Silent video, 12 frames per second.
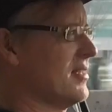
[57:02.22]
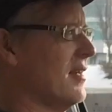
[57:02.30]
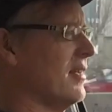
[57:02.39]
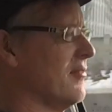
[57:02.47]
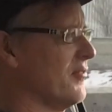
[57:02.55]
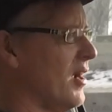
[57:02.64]

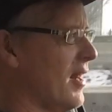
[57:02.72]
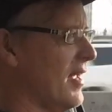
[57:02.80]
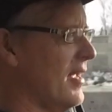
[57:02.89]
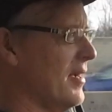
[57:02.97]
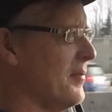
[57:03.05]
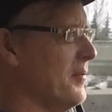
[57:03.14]
cutting in front
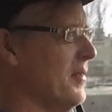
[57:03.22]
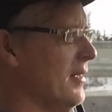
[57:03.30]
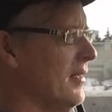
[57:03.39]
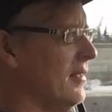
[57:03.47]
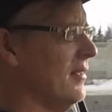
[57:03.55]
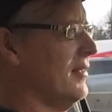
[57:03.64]
of him,
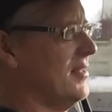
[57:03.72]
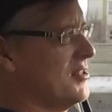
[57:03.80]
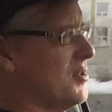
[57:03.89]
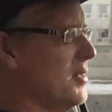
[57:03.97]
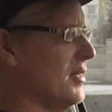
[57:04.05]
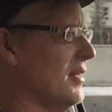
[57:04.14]
and
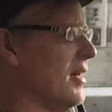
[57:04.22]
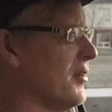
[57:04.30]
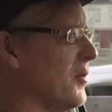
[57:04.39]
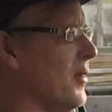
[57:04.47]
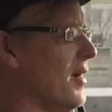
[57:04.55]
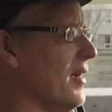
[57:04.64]
he's going the
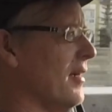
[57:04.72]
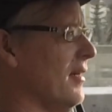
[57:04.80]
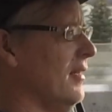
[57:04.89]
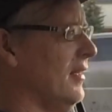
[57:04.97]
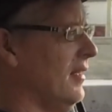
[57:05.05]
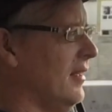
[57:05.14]
other way,
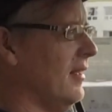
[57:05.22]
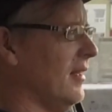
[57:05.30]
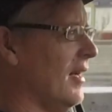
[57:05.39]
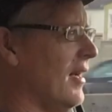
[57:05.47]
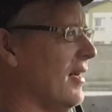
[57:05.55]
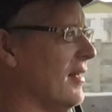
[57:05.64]

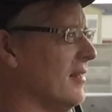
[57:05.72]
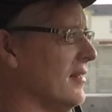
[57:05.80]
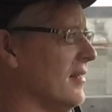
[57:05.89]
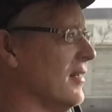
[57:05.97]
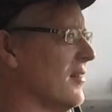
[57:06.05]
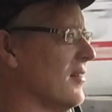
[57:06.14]

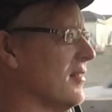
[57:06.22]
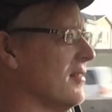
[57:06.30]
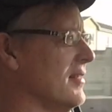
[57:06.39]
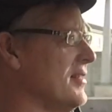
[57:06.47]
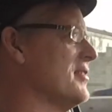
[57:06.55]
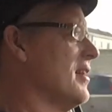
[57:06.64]
and
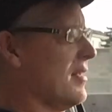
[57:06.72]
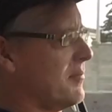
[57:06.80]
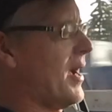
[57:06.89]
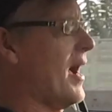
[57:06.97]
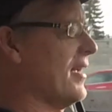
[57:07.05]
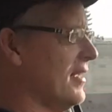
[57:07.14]
he's
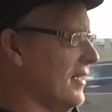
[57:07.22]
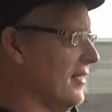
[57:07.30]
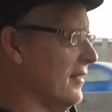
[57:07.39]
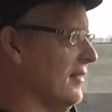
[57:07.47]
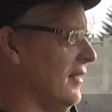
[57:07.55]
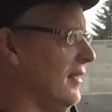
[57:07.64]
cutting back in,
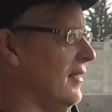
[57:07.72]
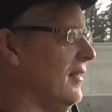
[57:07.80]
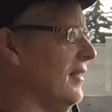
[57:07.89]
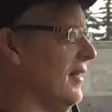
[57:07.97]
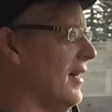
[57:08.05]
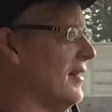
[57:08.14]

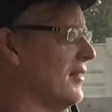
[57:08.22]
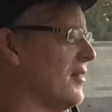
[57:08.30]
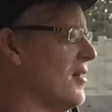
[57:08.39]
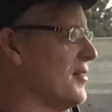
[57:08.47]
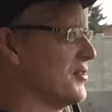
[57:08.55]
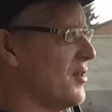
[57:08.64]
and the
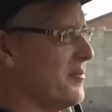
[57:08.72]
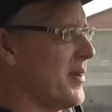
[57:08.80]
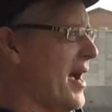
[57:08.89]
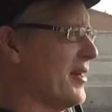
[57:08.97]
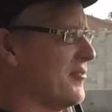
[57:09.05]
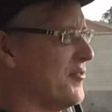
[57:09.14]
car is going
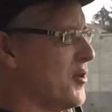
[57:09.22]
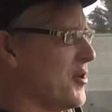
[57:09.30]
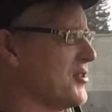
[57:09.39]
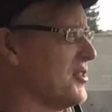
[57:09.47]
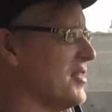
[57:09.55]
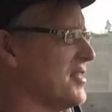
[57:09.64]
back and
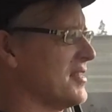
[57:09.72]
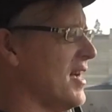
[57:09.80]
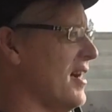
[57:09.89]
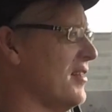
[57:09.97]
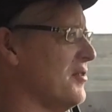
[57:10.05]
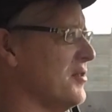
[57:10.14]
forth to
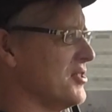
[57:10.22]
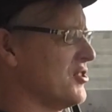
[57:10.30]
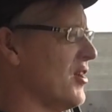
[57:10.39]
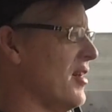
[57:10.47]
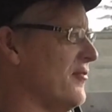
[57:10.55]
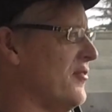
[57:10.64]
decide who it's
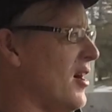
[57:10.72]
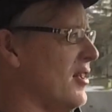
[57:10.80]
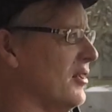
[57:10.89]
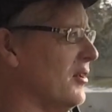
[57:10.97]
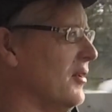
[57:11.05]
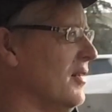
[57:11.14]
trying to
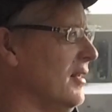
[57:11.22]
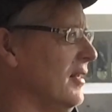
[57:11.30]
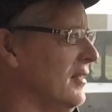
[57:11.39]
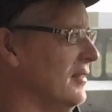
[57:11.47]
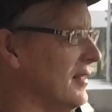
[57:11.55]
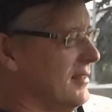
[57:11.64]
follow.
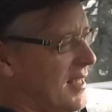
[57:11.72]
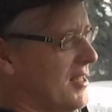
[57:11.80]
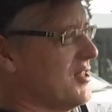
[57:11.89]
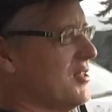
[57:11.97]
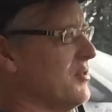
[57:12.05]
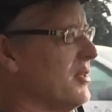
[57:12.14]
And it's
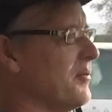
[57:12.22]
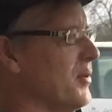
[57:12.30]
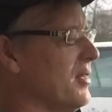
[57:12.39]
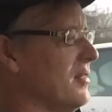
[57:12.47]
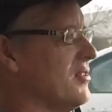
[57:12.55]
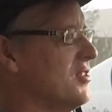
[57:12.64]
actually doing a
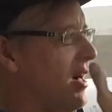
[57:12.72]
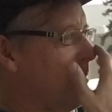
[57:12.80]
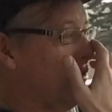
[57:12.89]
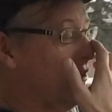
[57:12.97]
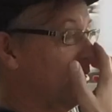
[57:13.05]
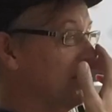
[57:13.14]
pretty good
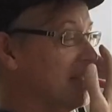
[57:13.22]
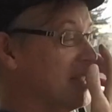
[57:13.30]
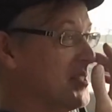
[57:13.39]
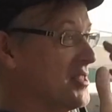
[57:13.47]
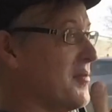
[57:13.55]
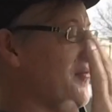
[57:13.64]
job of it.
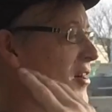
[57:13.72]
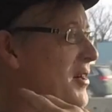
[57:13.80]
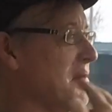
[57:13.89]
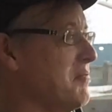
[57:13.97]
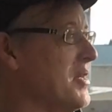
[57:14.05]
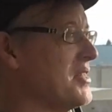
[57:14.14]
This is a
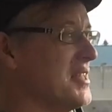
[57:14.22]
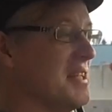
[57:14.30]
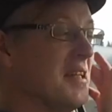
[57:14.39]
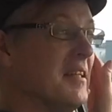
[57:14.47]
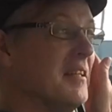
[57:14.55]
fairly busy